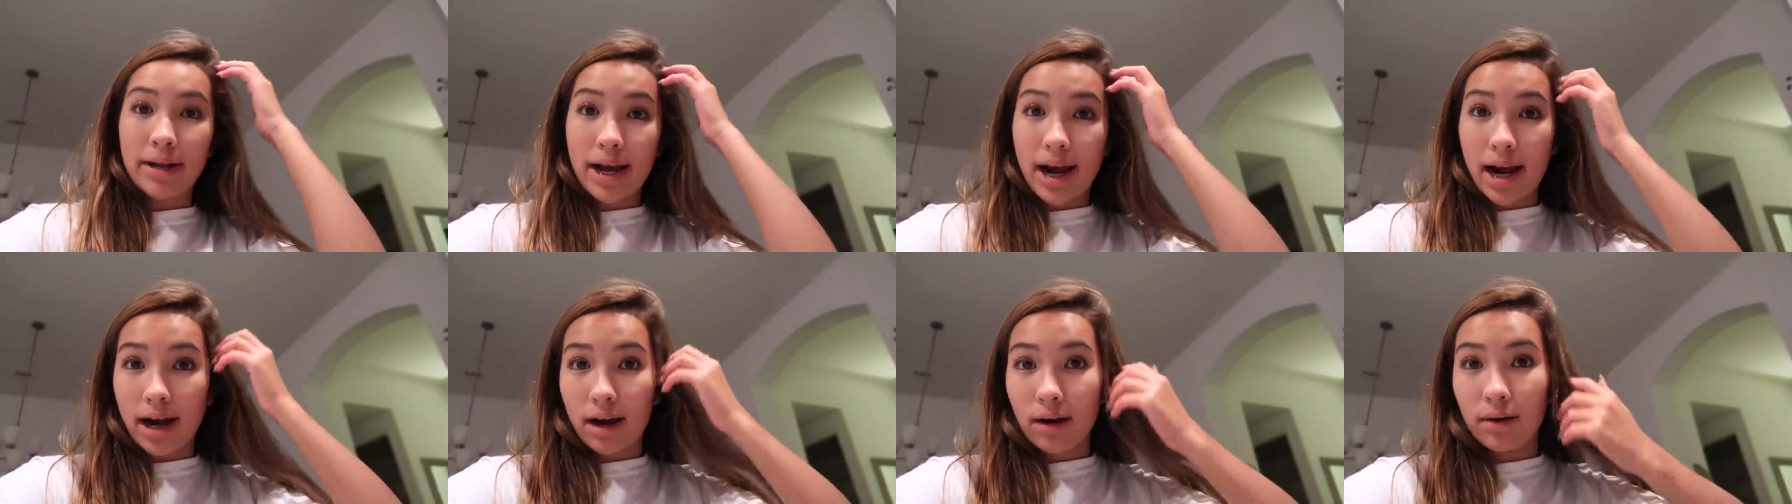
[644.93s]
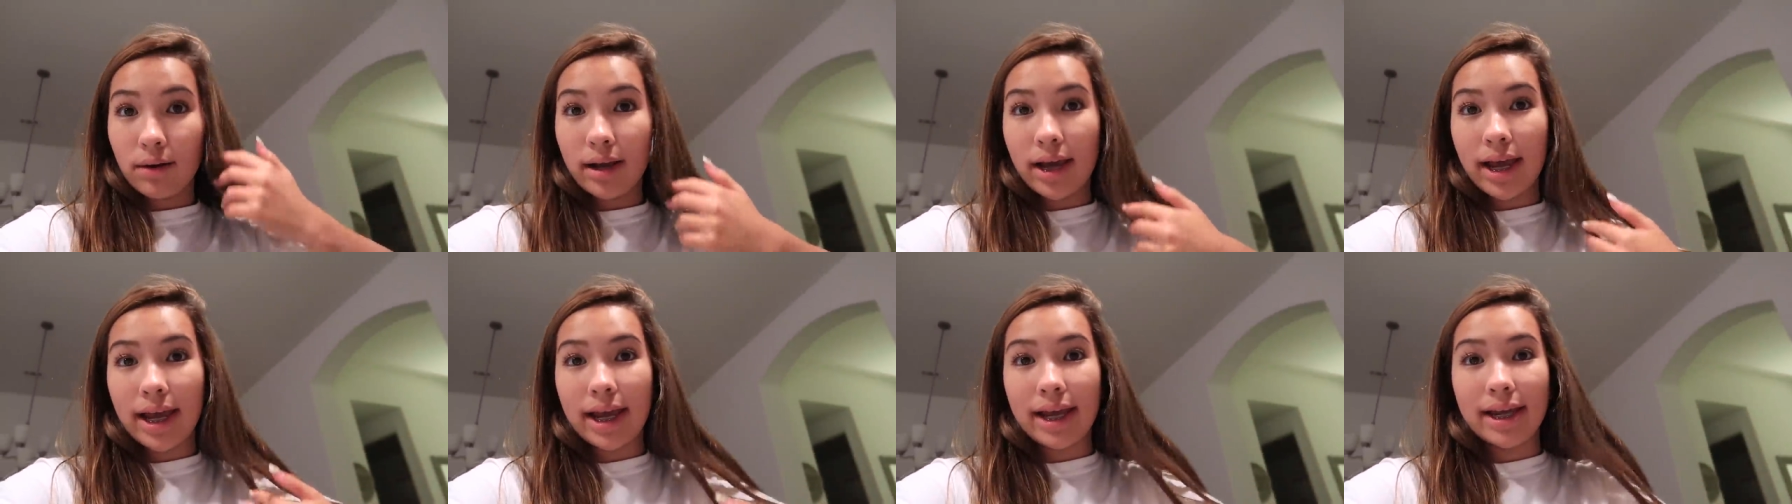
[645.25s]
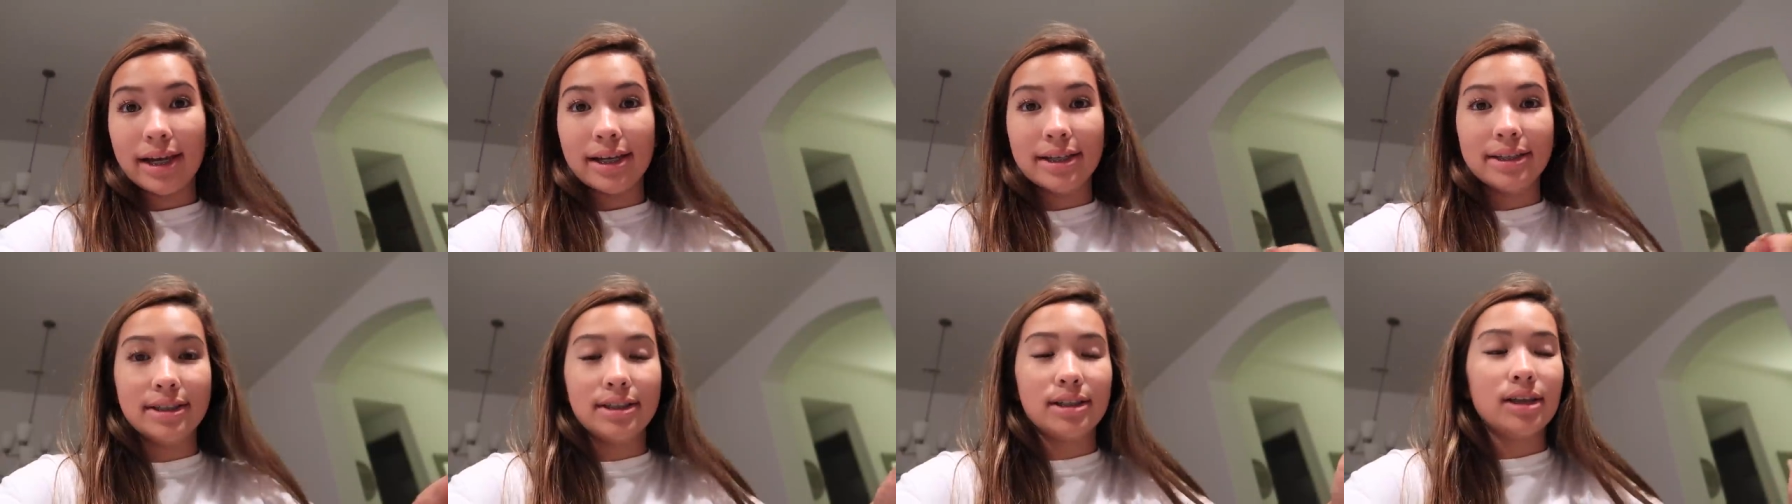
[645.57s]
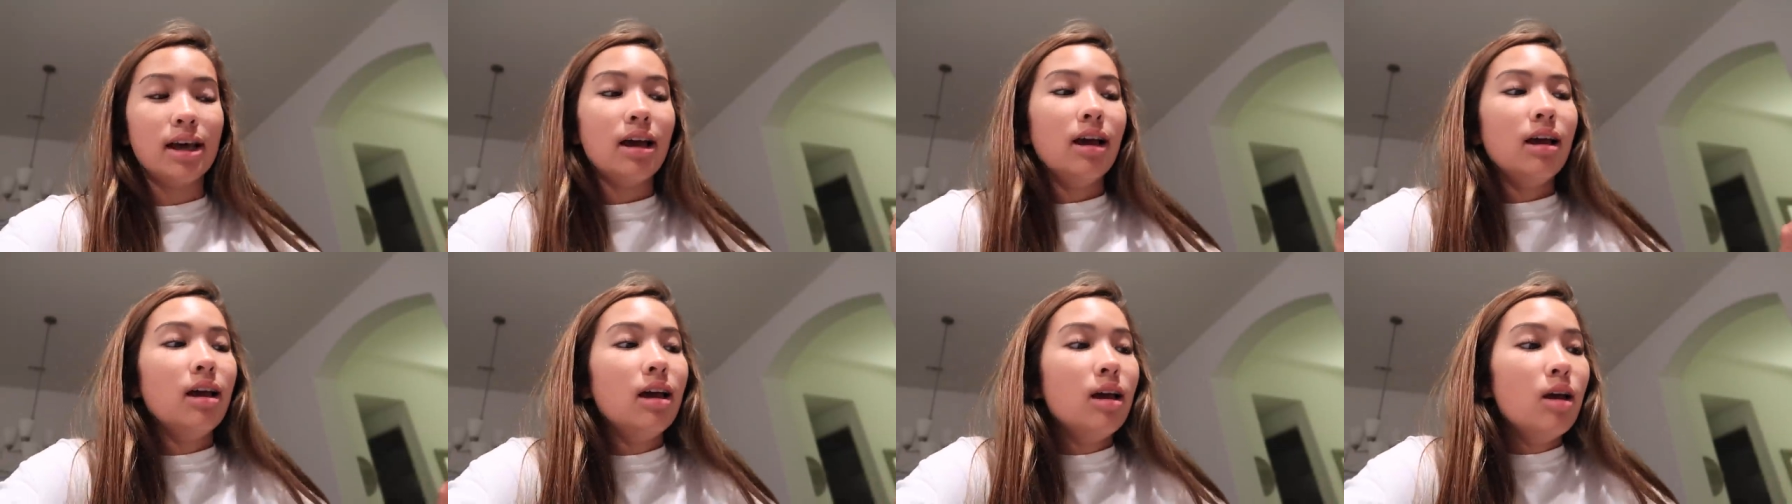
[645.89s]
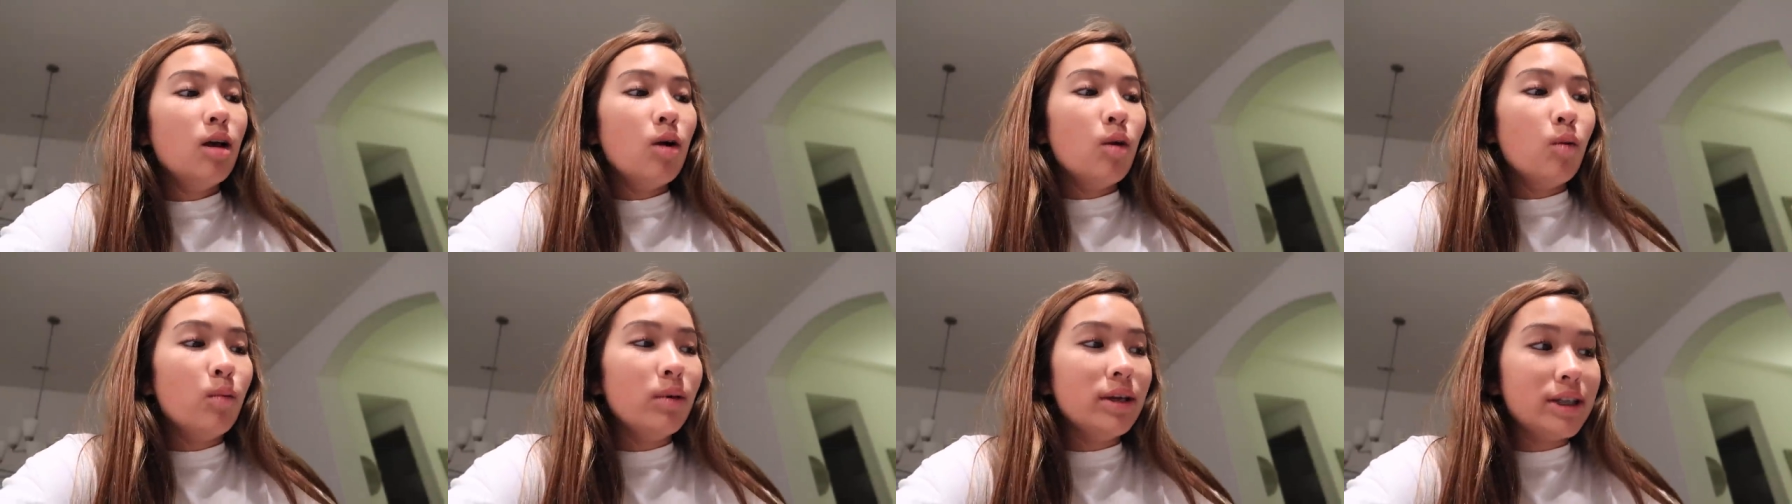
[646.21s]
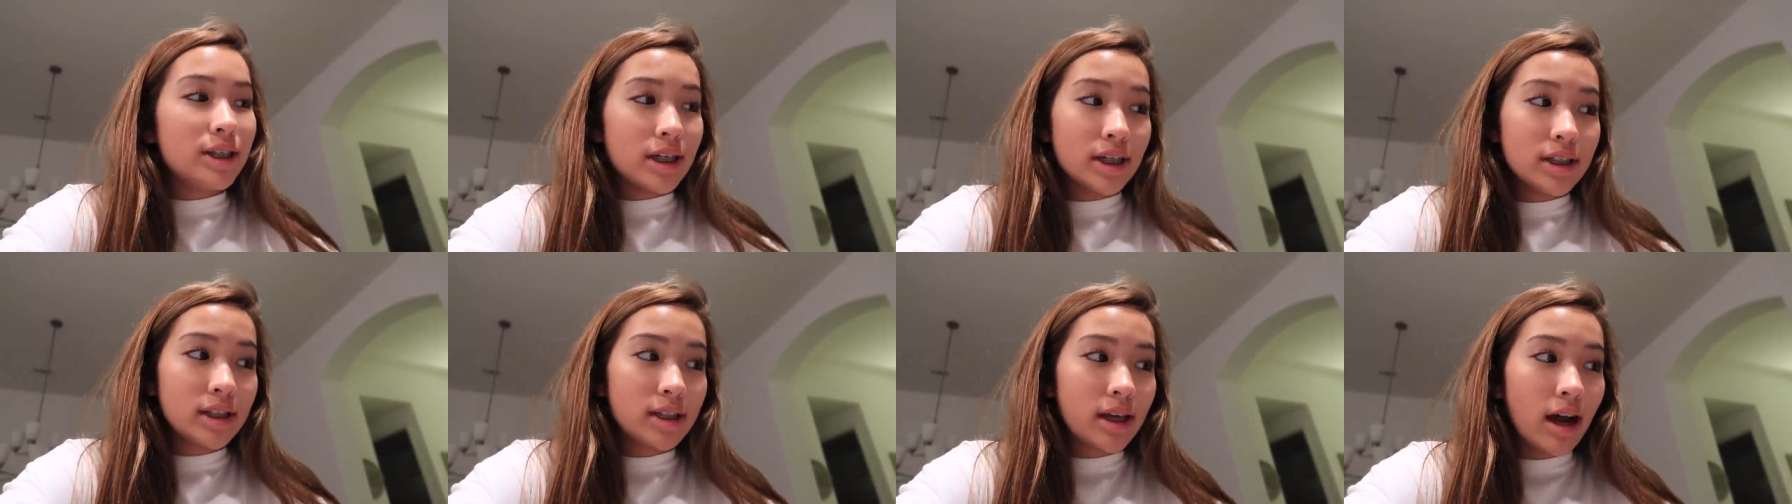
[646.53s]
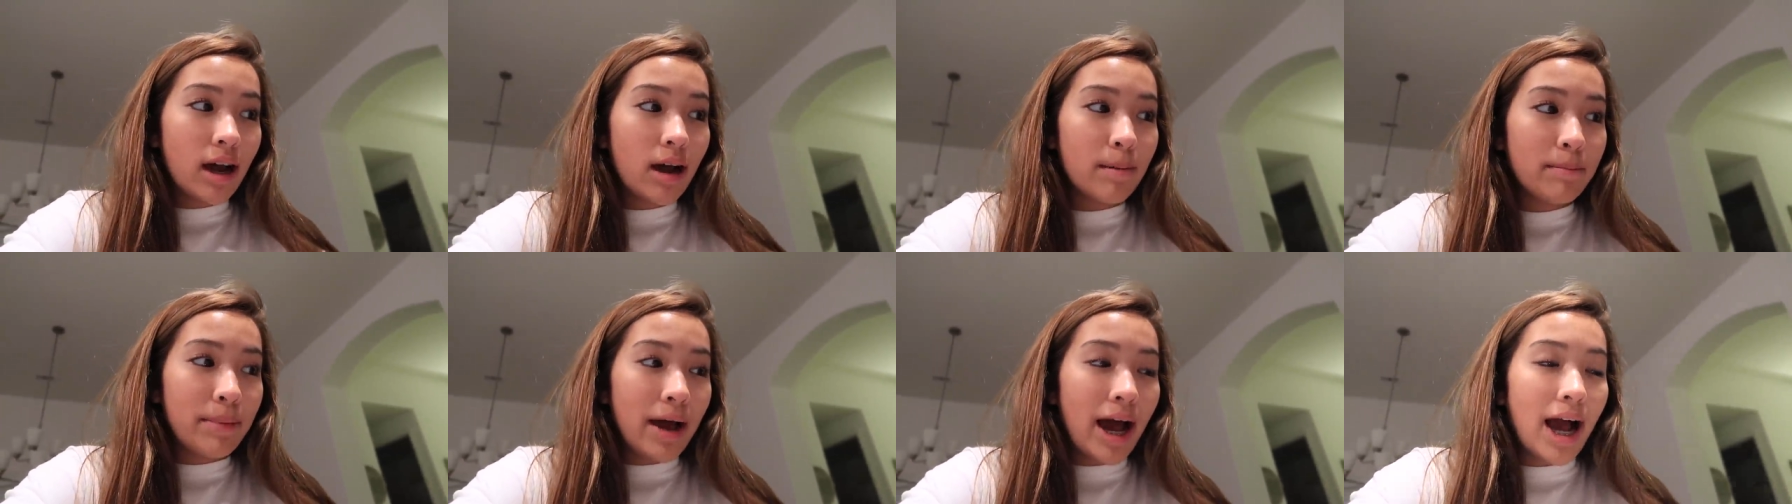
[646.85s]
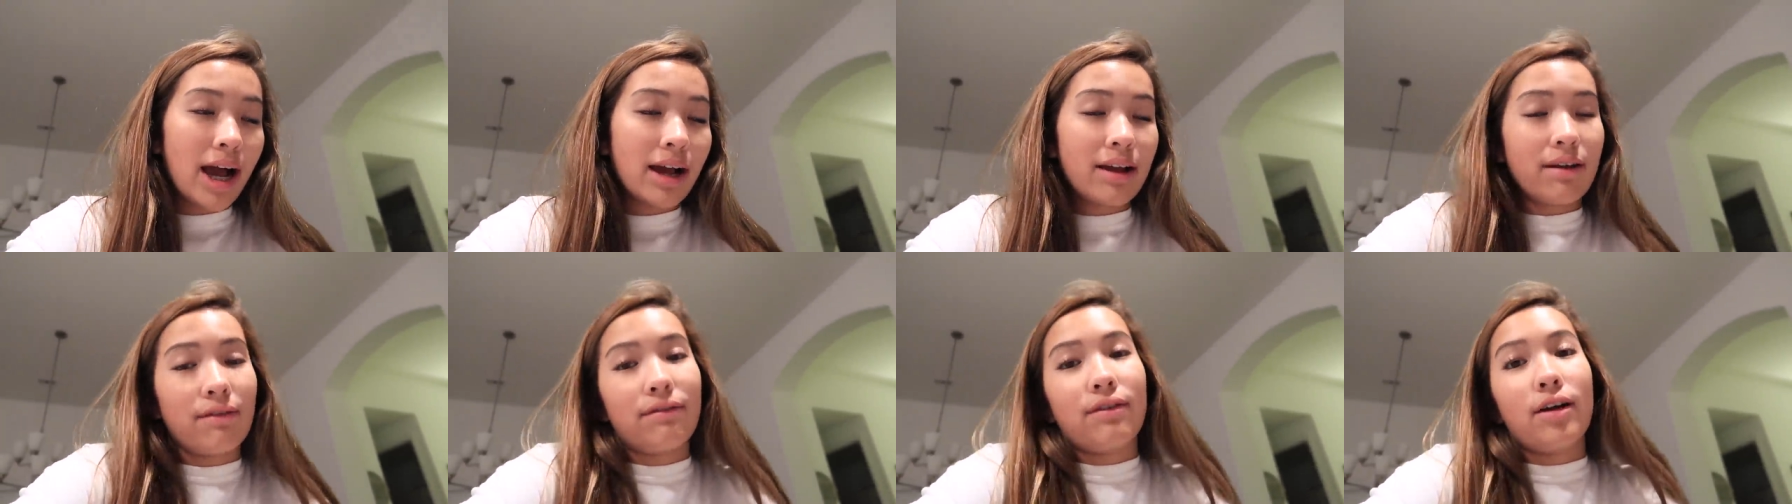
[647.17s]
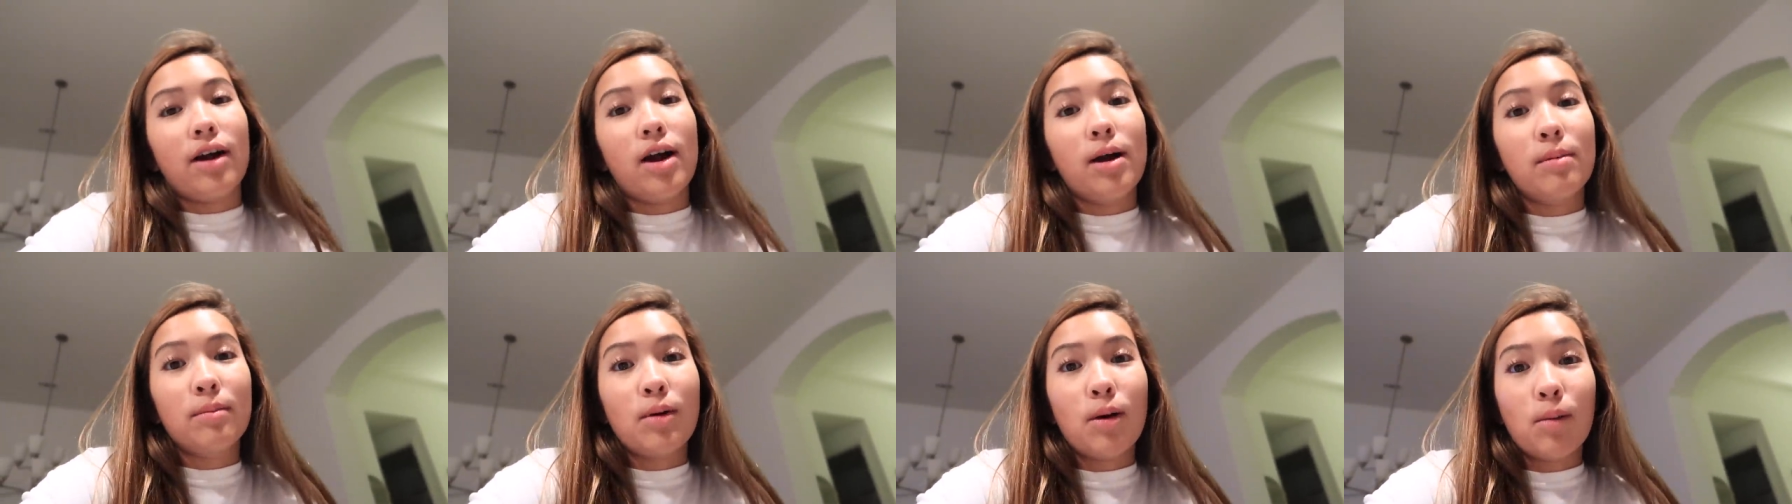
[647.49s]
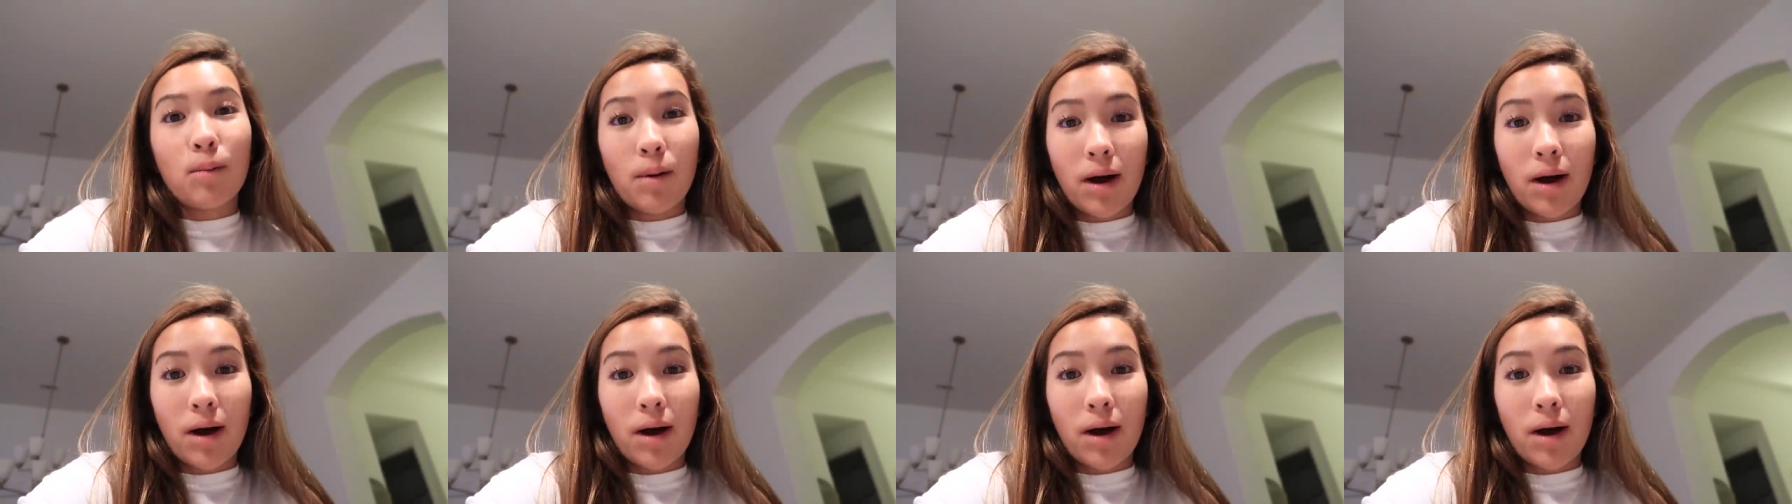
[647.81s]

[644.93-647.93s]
now, and we just got back from